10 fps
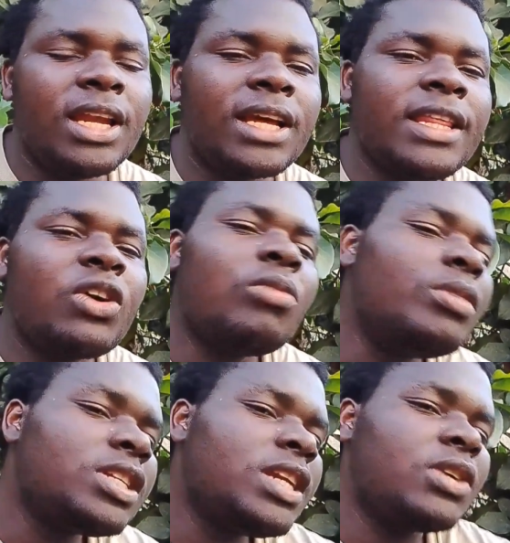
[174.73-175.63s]
like the
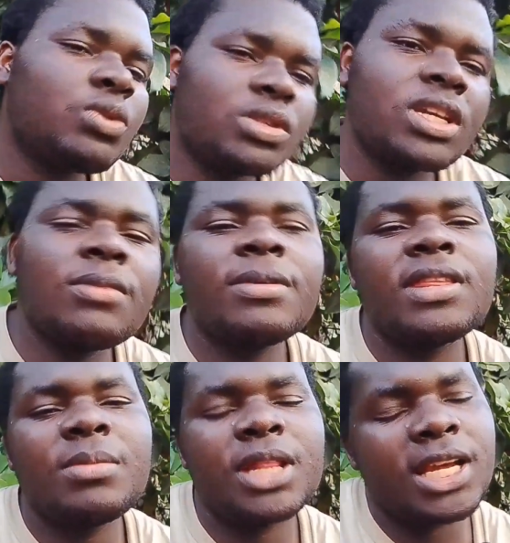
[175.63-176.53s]
committee that was
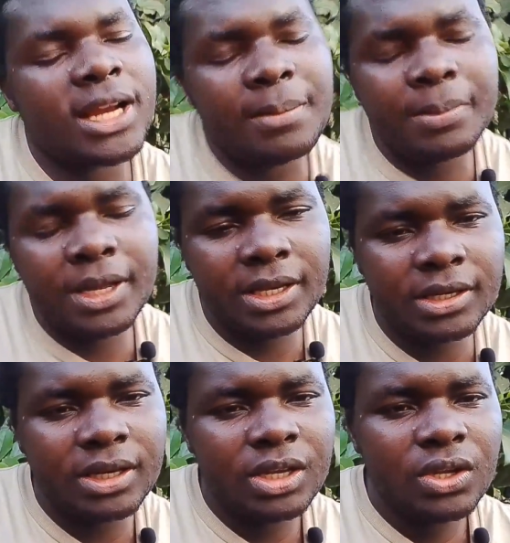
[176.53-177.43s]
helping them in the campaign.